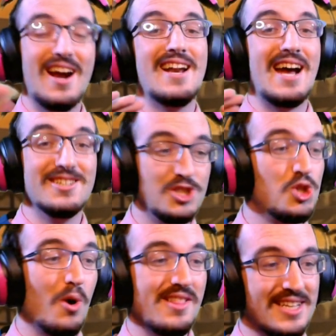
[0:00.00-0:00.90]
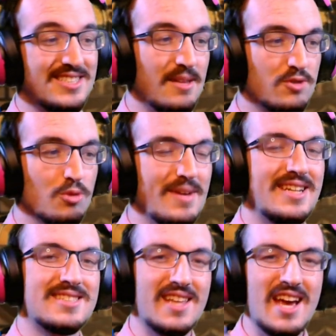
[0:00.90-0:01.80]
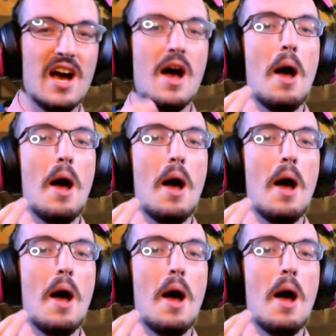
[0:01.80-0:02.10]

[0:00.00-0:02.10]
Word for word: and I enjoy listening tremendously.